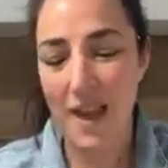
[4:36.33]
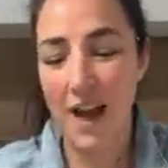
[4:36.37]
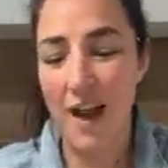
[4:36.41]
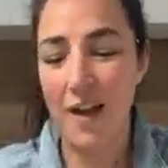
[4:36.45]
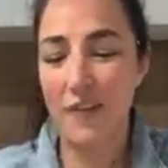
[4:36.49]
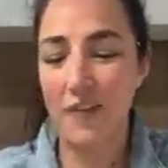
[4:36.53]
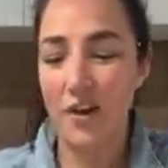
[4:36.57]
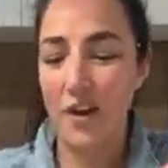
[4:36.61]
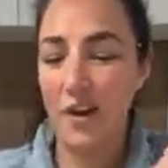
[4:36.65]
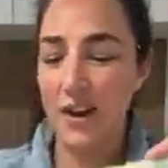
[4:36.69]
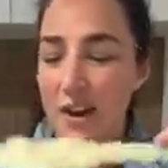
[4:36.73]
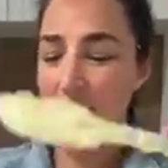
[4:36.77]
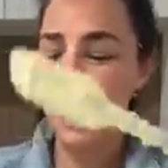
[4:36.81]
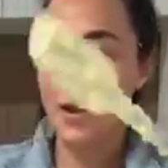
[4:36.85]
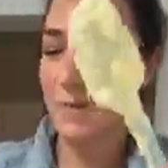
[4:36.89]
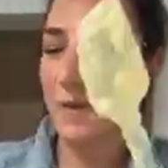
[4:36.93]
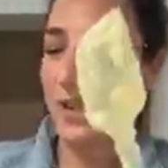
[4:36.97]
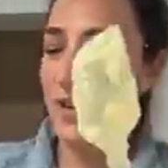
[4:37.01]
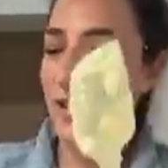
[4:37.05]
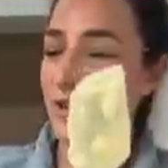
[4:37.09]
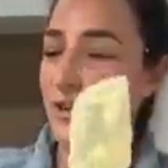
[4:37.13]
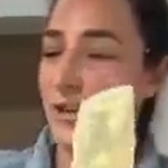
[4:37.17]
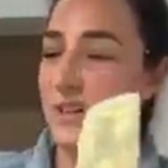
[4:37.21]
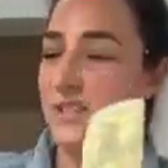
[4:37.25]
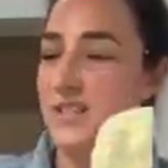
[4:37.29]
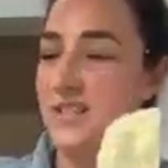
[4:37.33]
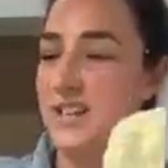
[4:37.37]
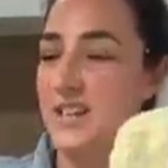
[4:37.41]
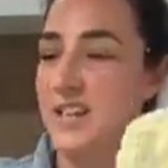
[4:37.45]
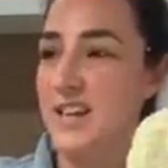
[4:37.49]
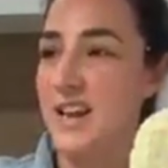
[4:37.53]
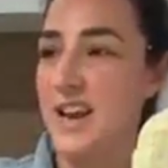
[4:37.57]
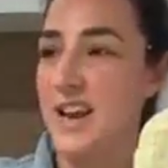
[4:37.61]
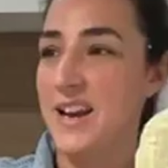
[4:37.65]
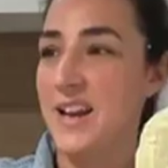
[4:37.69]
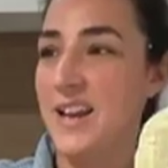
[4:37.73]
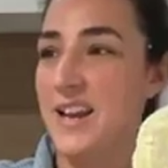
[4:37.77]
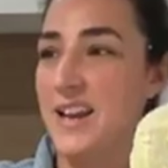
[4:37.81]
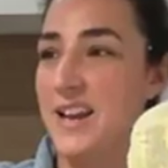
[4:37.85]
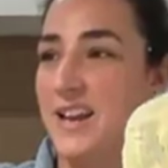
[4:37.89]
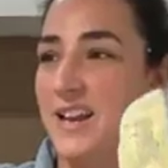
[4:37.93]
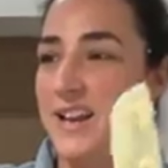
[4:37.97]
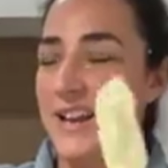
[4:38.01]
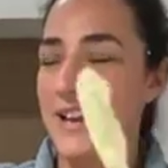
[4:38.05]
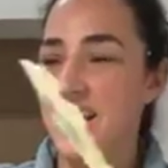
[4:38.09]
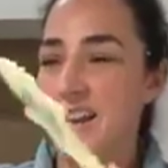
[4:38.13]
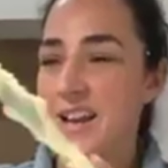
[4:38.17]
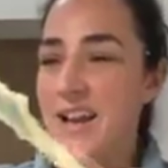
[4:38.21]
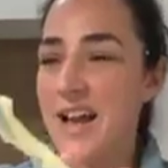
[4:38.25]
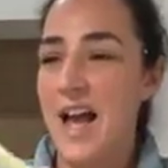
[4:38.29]
I've got it in my trusty Yeti
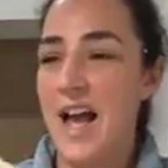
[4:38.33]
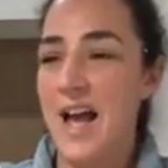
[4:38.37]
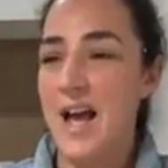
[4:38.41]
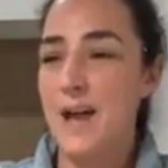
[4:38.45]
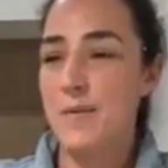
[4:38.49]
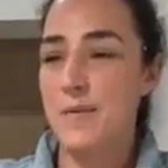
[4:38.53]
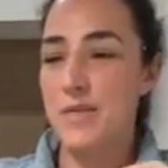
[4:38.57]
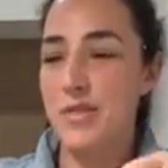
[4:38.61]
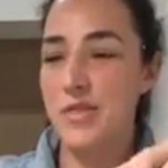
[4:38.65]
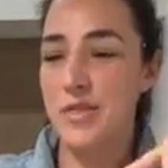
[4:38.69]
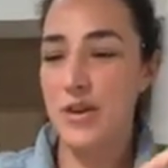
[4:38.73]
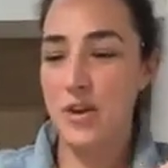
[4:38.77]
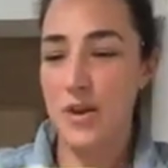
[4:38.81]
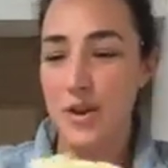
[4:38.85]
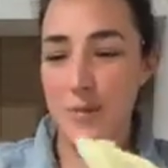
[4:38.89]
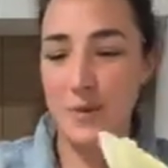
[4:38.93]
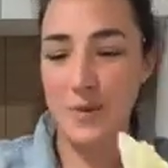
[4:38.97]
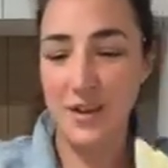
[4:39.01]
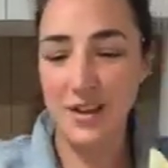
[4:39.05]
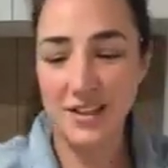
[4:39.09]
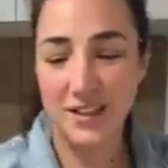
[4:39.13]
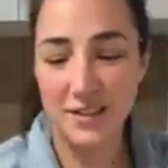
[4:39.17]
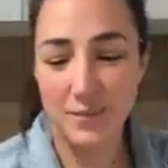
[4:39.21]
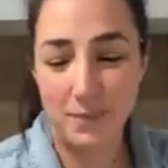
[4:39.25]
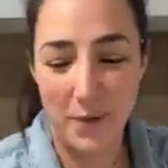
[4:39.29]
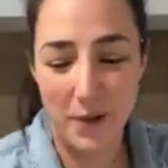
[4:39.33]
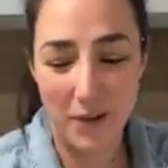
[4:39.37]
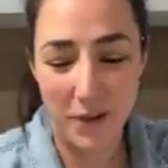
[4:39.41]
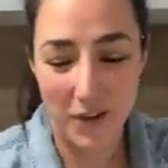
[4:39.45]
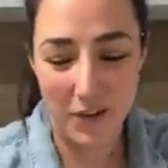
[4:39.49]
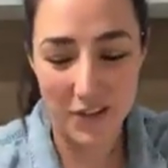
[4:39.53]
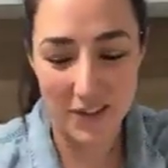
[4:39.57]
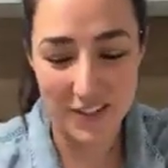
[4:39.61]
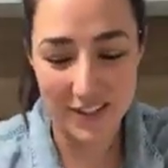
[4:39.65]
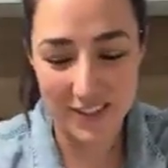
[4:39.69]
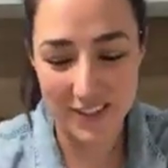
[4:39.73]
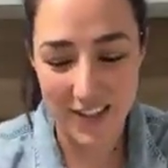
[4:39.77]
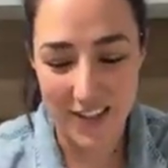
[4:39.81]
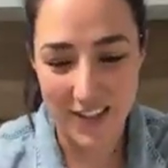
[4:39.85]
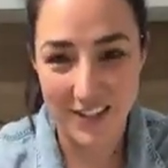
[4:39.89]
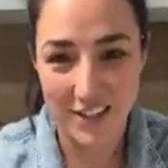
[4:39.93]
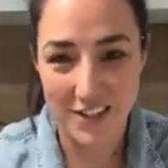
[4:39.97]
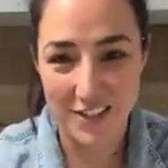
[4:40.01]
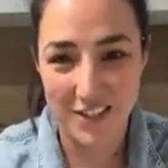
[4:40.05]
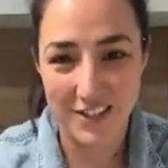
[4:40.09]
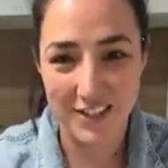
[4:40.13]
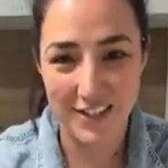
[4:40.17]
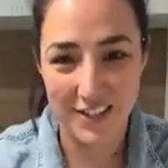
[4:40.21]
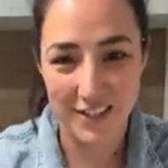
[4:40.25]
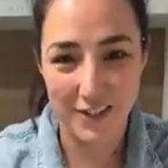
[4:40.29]
thermos because
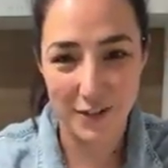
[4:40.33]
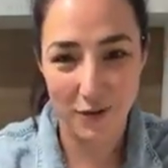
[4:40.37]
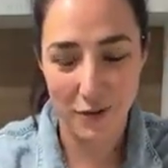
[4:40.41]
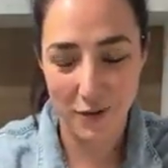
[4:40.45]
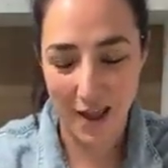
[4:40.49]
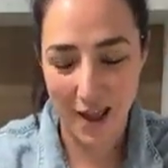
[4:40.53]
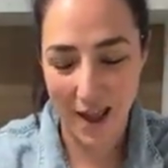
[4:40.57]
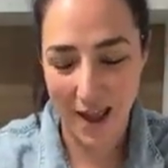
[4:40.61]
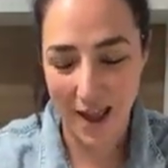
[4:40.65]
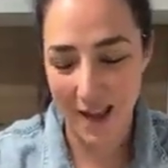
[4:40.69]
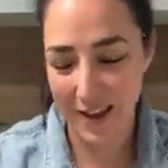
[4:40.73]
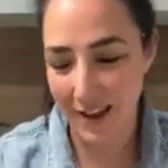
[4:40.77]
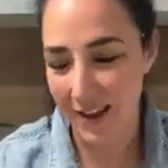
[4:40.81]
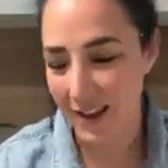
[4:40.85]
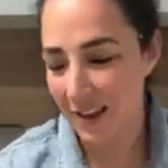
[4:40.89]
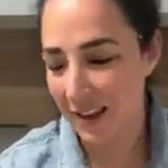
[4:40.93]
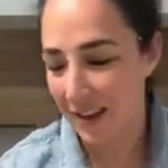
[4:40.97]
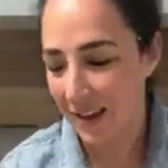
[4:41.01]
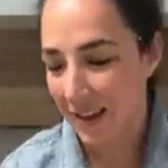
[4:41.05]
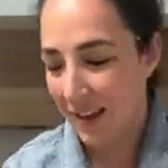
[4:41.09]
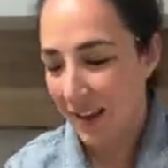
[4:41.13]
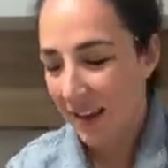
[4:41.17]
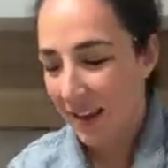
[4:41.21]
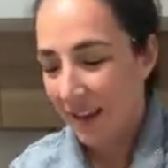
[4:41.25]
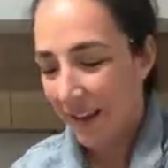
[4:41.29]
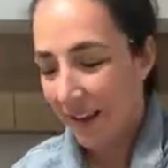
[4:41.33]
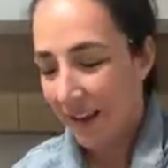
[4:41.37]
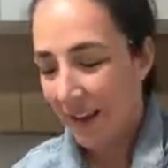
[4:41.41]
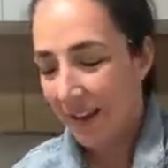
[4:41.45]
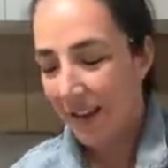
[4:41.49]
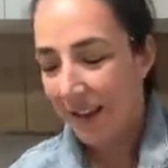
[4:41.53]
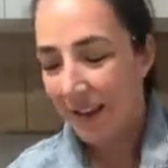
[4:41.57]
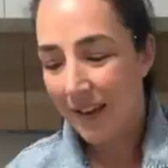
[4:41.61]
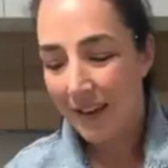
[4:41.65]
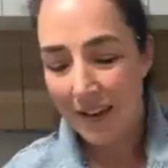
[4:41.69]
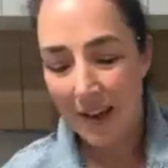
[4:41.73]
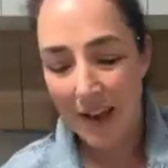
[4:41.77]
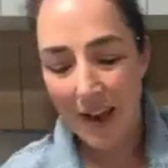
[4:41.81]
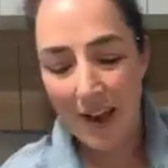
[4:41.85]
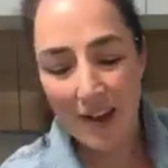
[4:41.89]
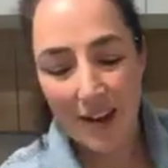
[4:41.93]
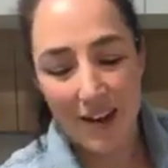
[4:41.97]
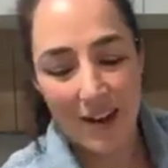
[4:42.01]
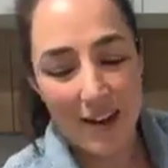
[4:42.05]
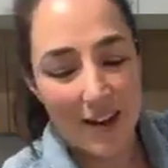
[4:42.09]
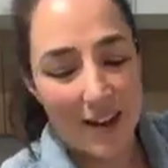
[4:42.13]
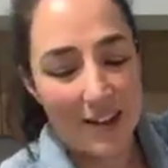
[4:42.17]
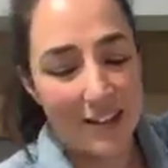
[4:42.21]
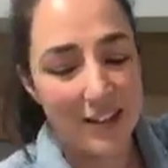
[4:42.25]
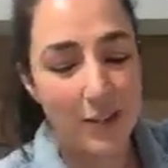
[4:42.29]
that's just a little hack and
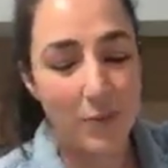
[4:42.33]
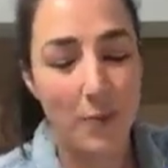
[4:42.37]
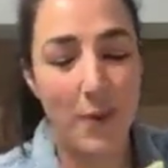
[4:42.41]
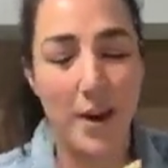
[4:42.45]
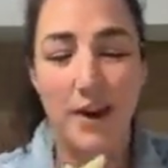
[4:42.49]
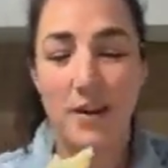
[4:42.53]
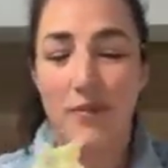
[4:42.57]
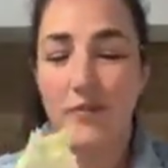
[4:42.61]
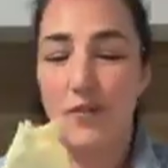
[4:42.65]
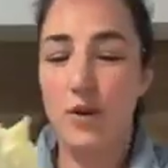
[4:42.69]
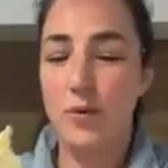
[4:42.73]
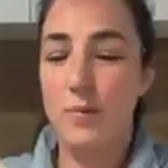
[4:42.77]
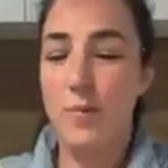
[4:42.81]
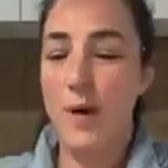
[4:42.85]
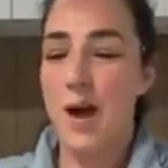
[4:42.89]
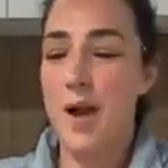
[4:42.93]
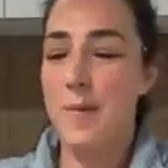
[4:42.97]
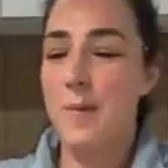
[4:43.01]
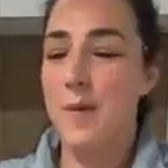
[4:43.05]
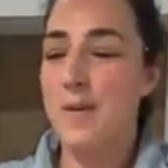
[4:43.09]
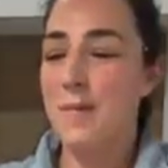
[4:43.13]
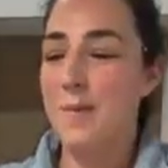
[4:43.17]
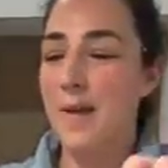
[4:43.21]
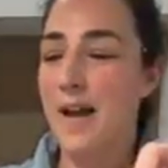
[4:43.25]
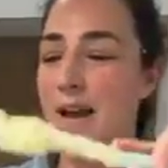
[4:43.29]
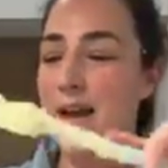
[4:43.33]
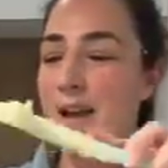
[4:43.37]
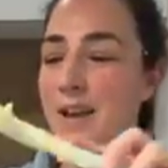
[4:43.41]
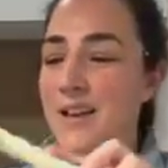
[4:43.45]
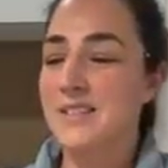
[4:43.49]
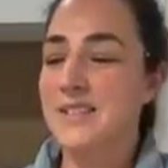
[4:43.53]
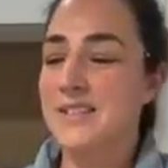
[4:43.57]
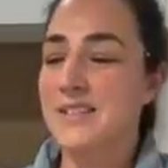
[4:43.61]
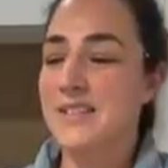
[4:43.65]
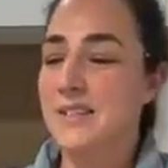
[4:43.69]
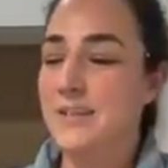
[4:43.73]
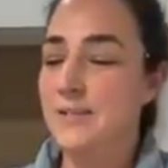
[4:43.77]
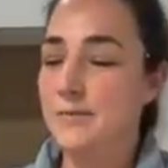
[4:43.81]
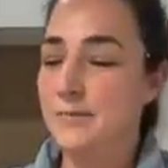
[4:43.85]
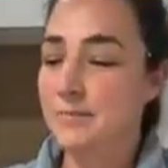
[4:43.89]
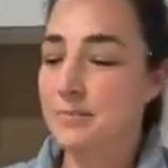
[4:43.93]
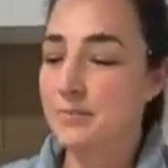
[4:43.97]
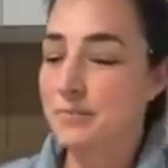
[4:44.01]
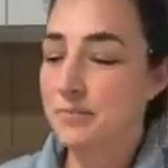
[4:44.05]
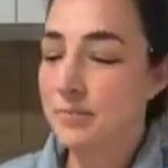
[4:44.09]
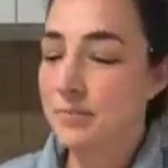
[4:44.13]
an easy way to fill piping bags.